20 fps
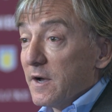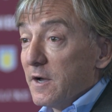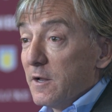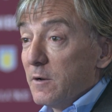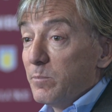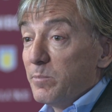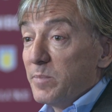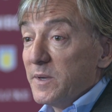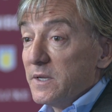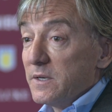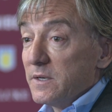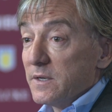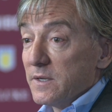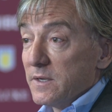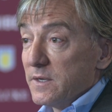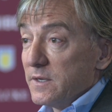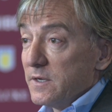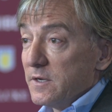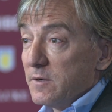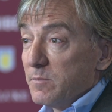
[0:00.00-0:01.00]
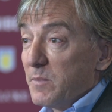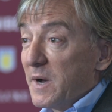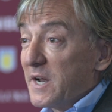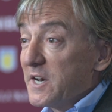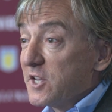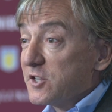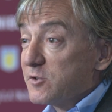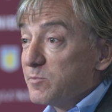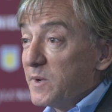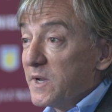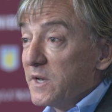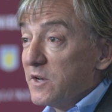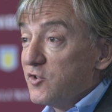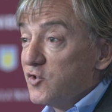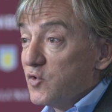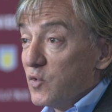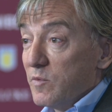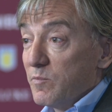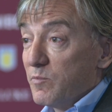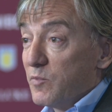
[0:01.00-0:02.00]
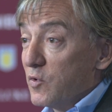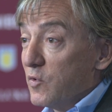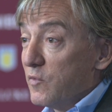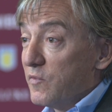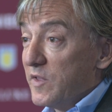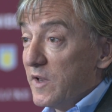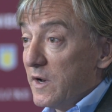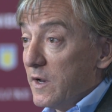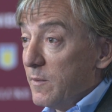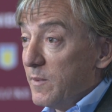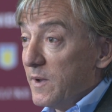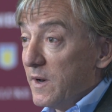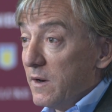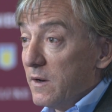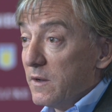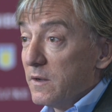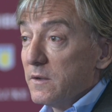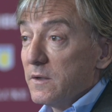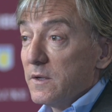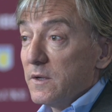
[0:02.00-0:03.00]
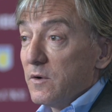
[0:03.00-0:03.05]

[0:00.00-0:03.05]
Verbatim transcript: helping uh, management to improve the level